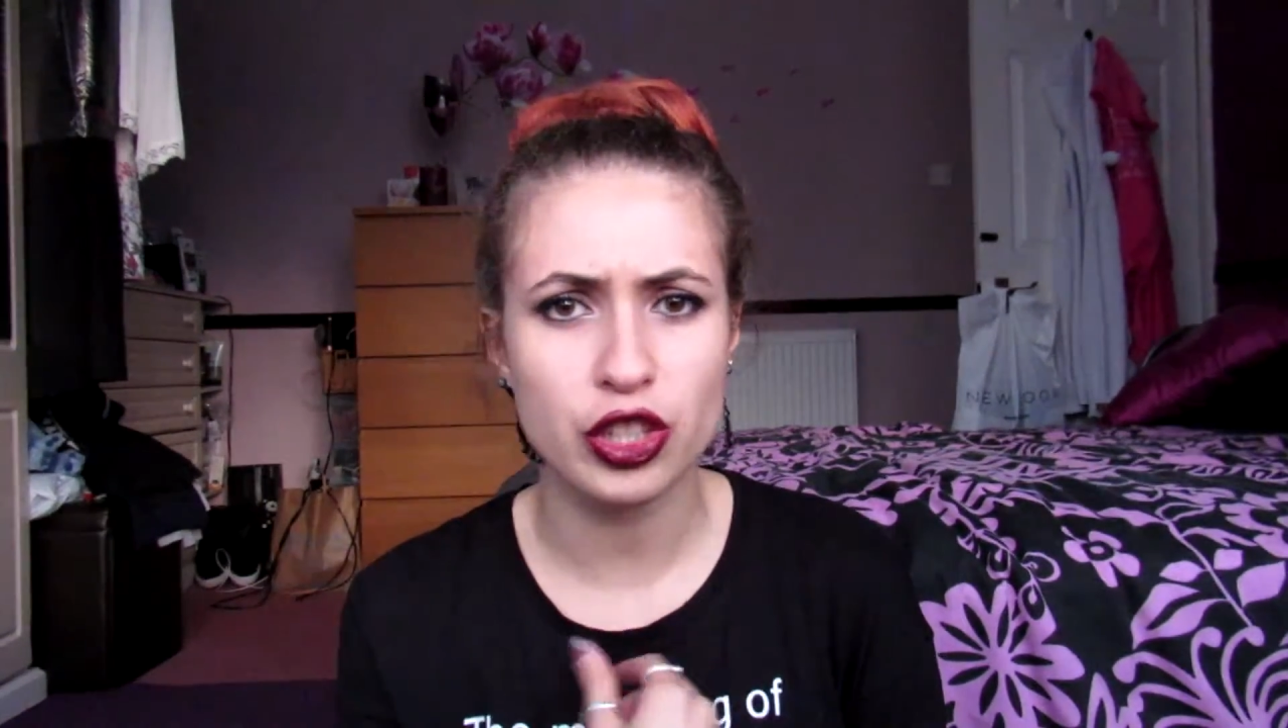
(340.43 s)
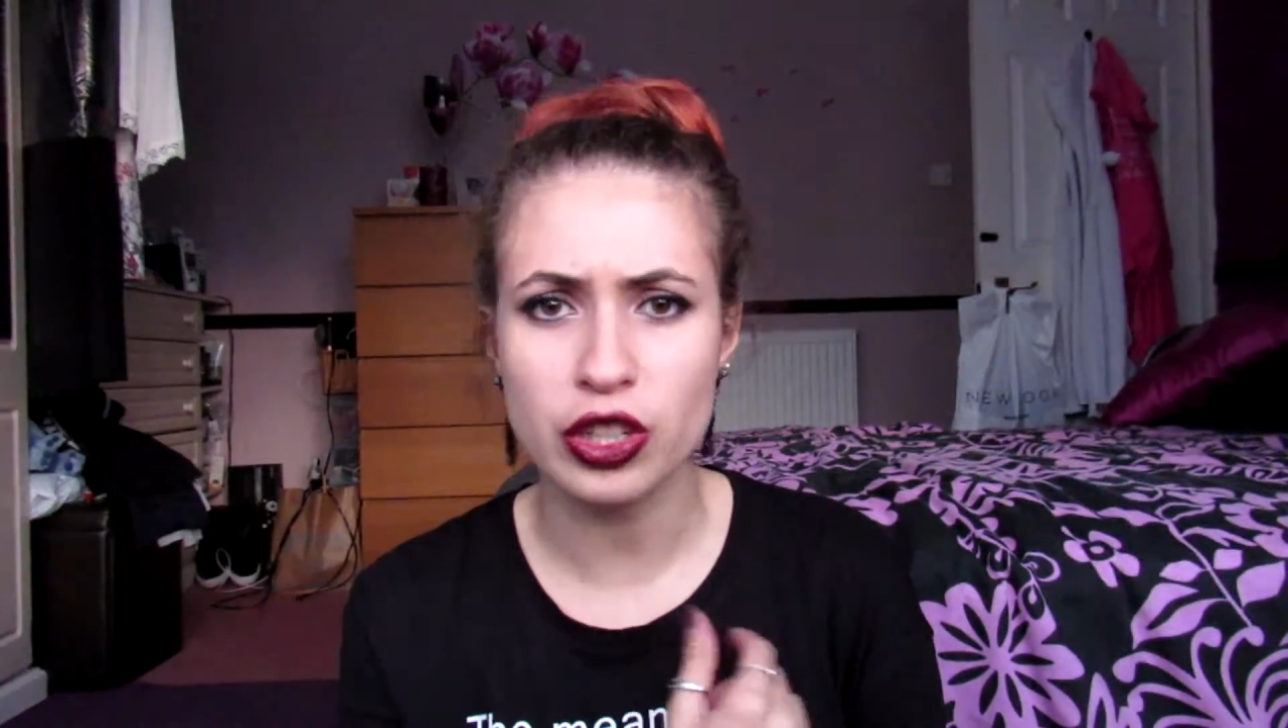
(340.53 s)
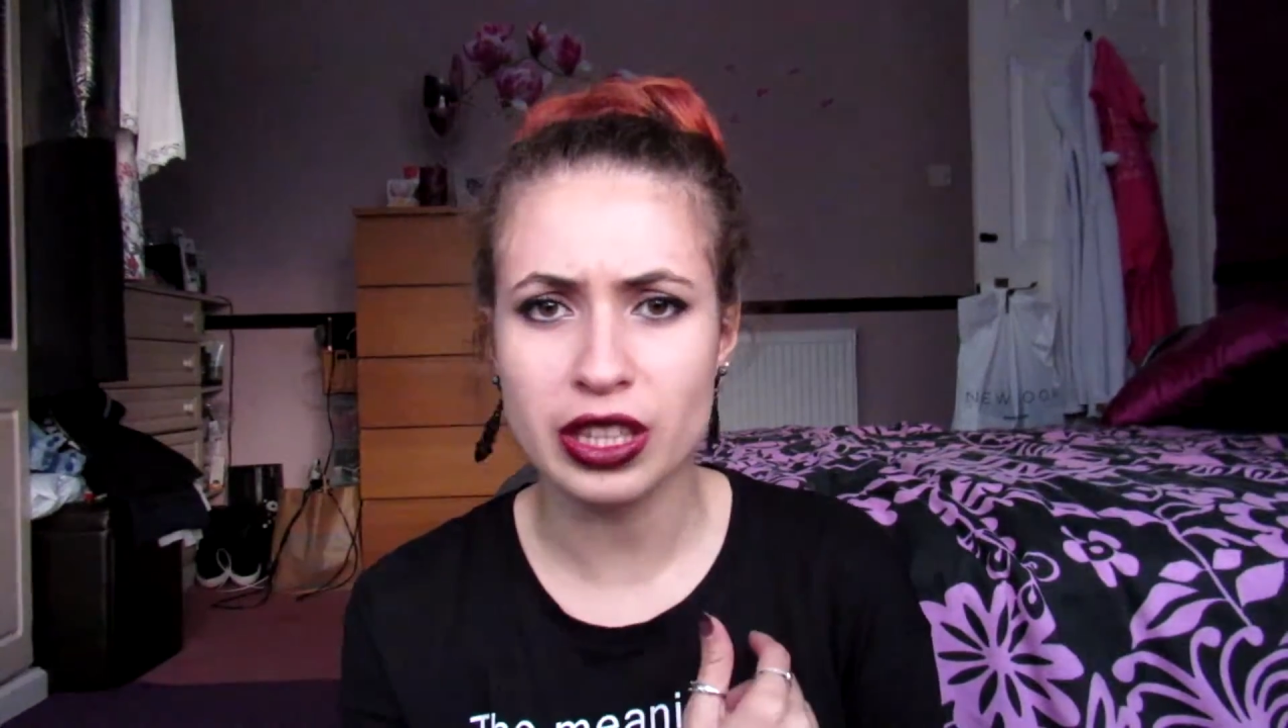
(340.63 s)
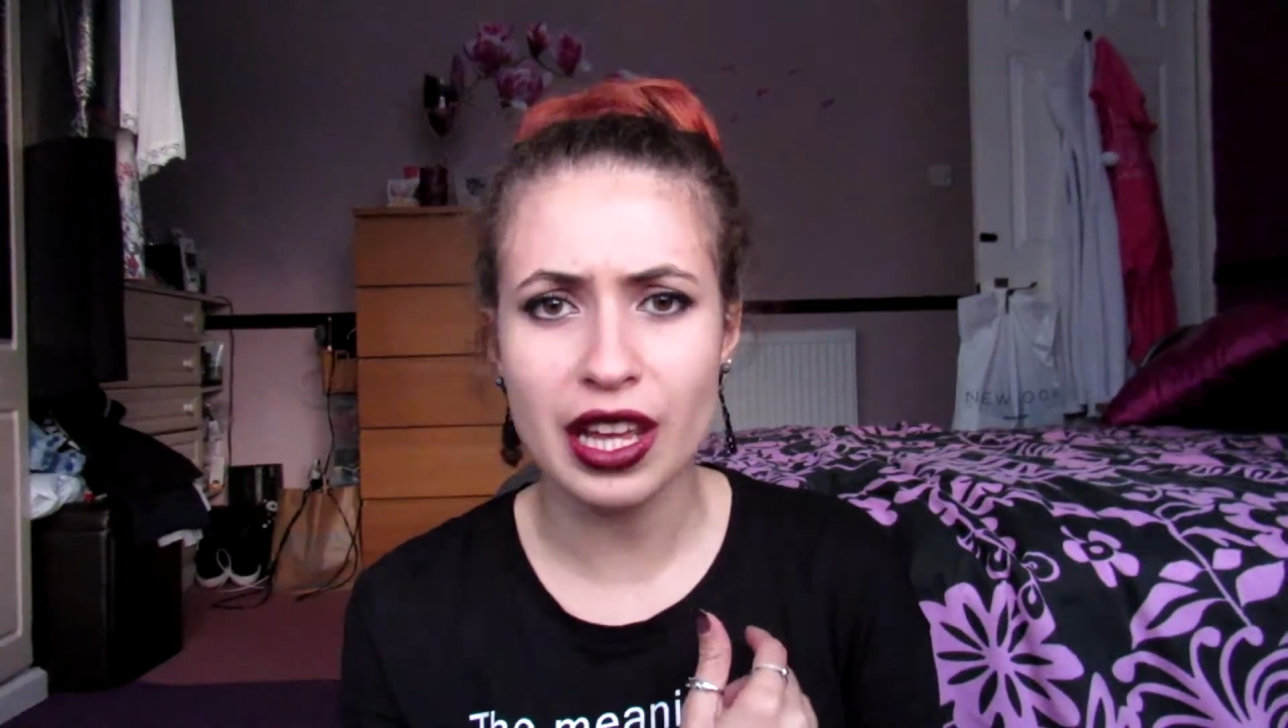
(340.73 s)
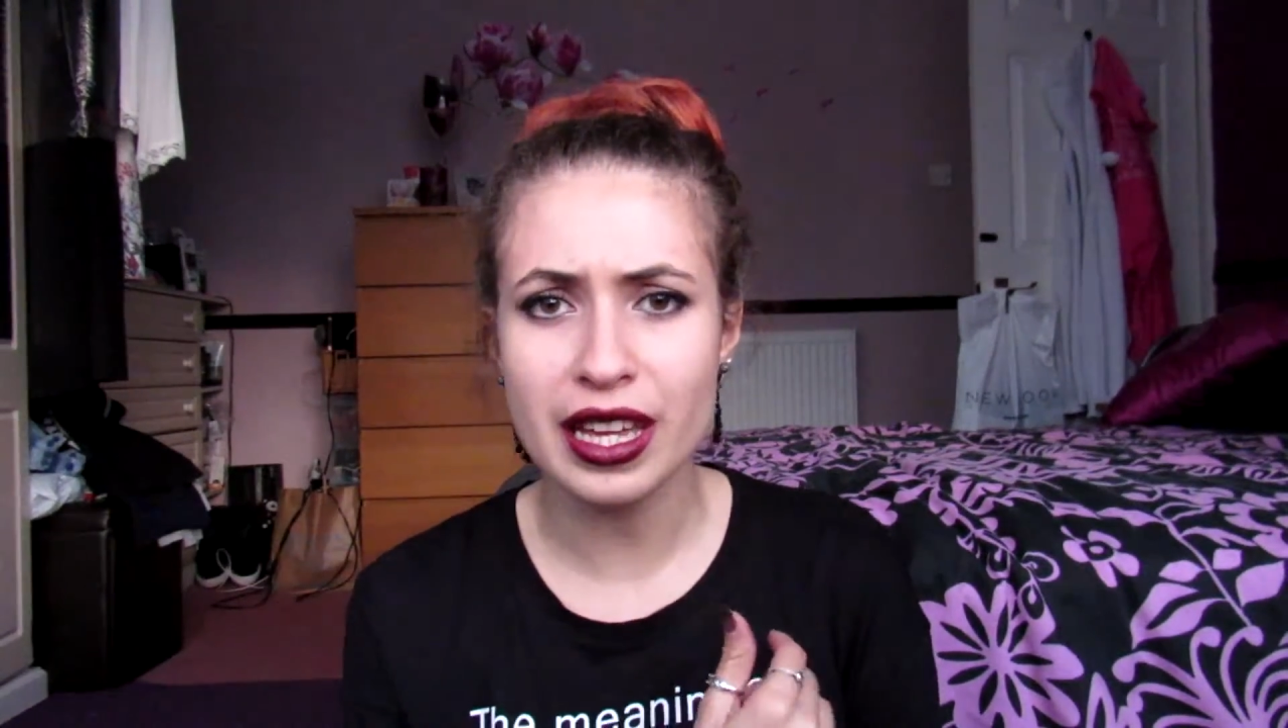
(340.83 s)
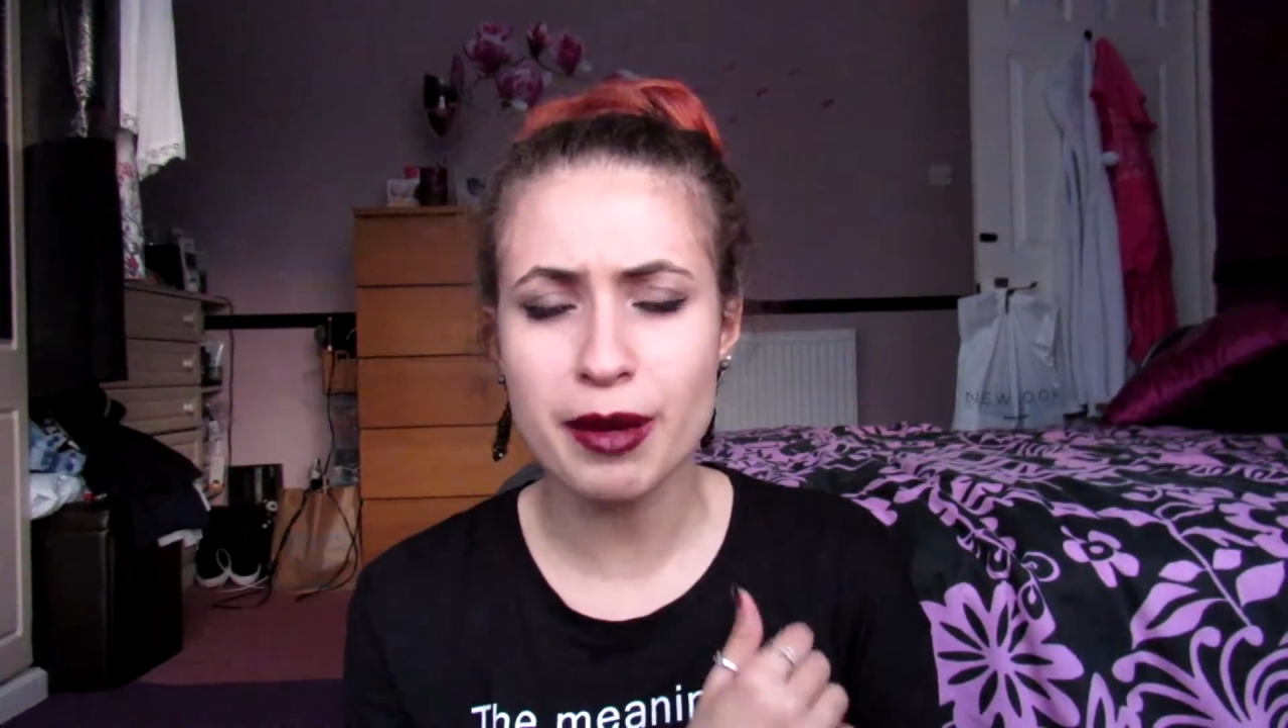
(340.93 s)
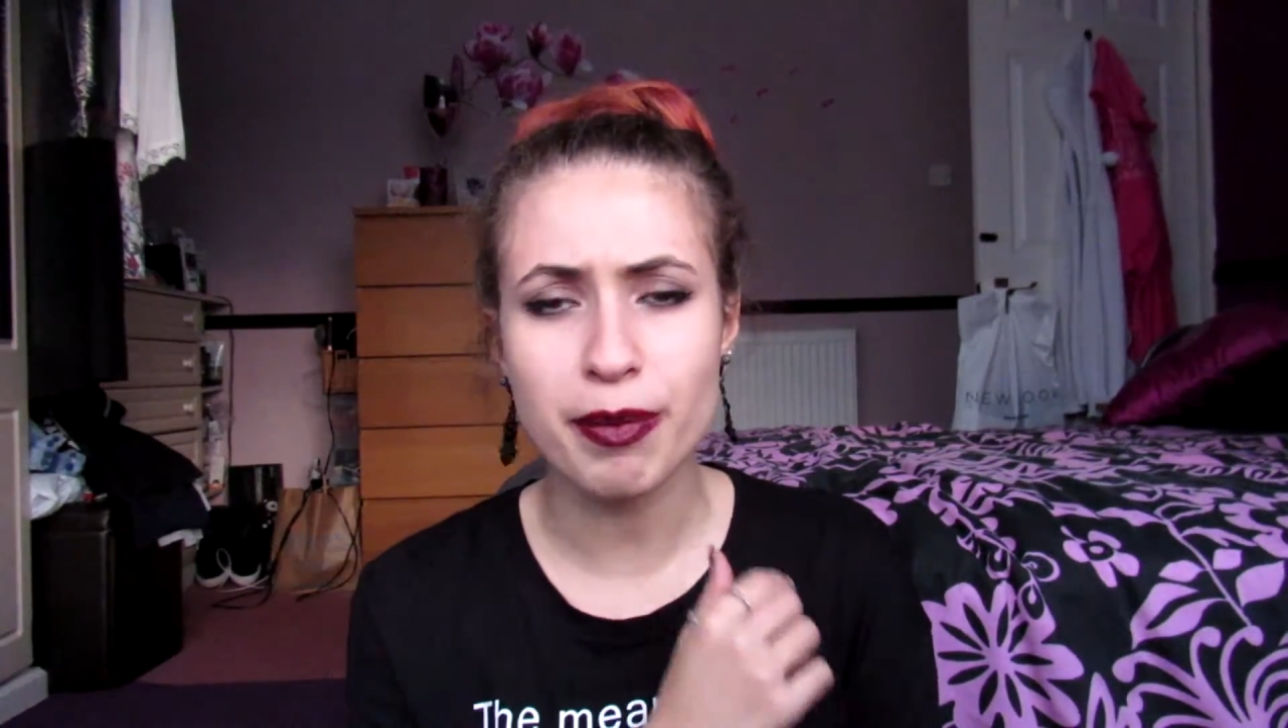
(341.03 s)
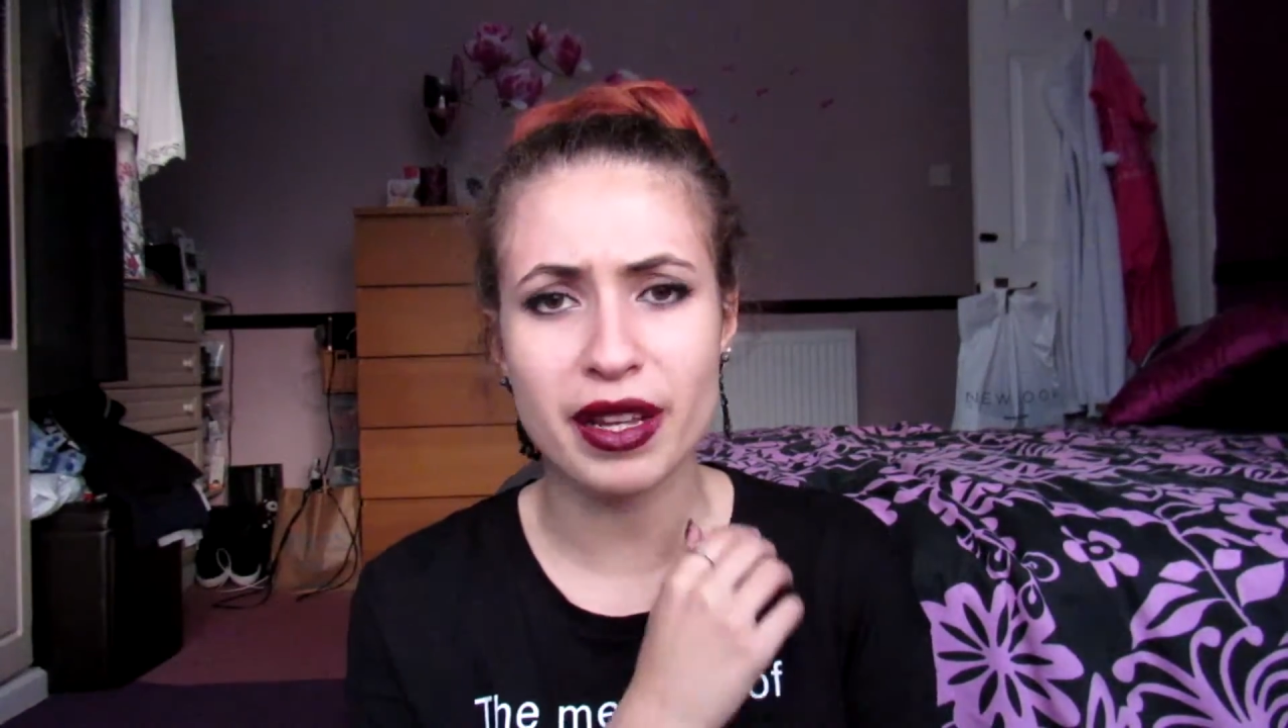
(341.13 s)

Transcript: looked like,